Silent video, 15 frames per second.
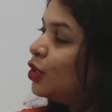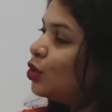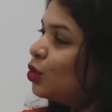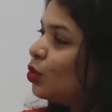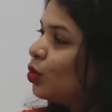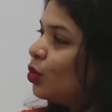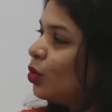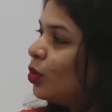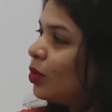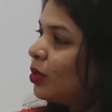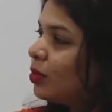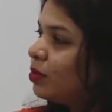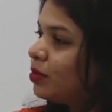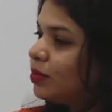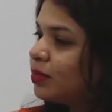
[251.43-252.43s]

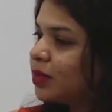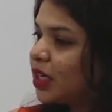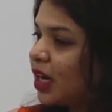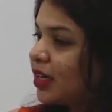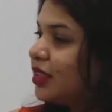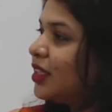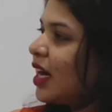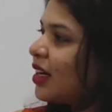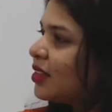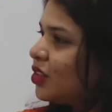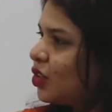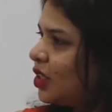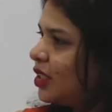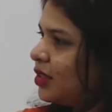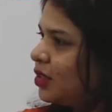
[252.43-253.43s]
to
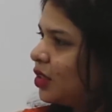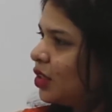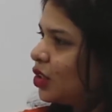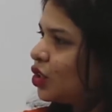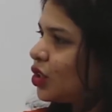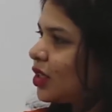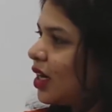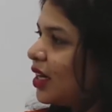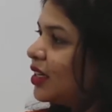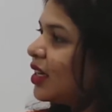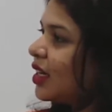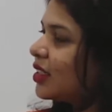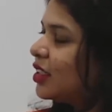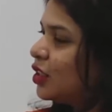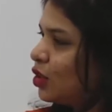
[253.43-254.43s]
conduct research,
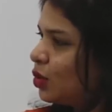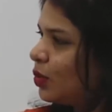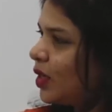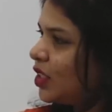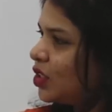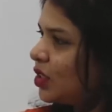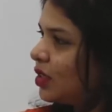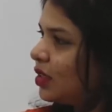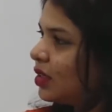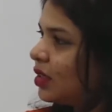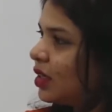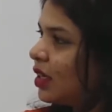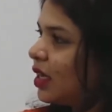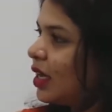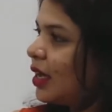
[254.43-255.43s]
conduct innovation.
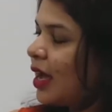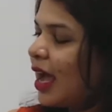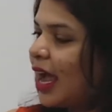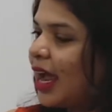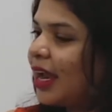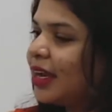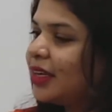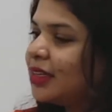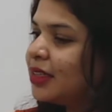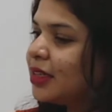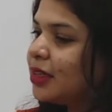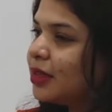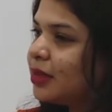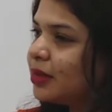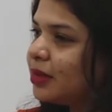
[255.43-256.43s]
And
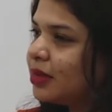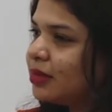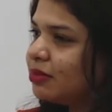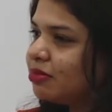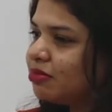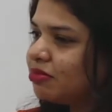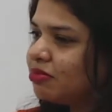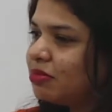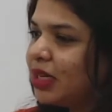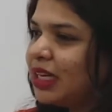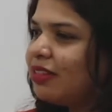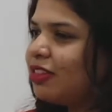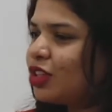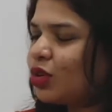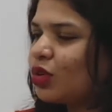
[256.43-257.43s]

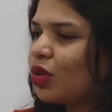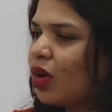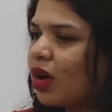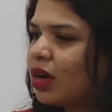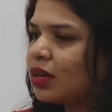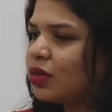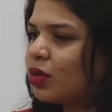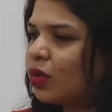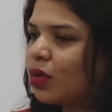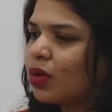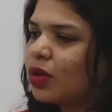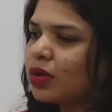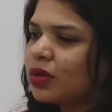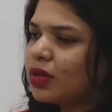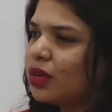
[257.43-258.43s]
believe it or not,
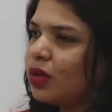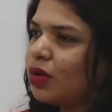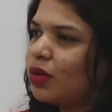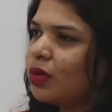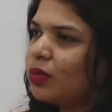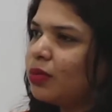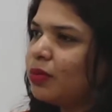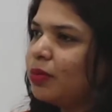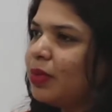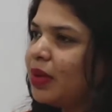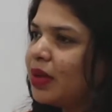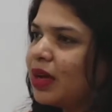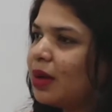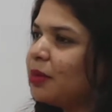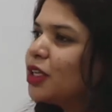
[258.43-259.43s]
or you know,
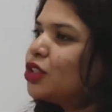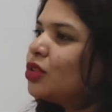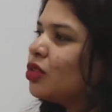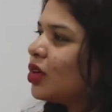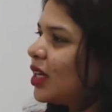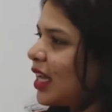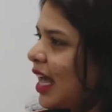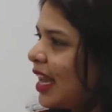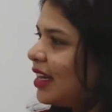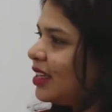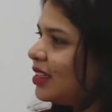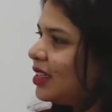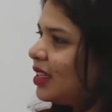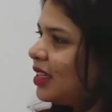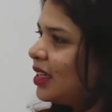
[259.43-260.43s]
be coming to the
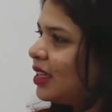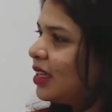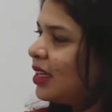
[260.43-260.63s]
reality,